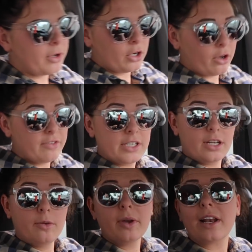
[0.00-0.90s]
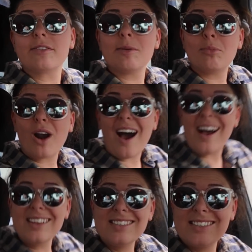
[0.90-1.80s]
We're gonna go for dinner. We're gonna have some
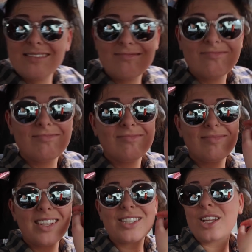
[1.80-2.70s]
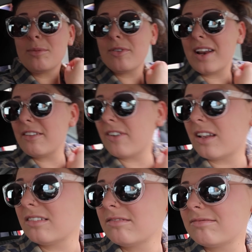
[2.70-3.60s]
braais. Mm -hmm. It's gonna be really
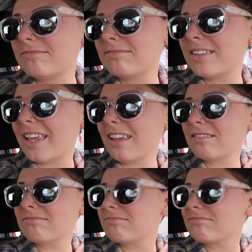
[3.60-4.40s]
fun. Yeah.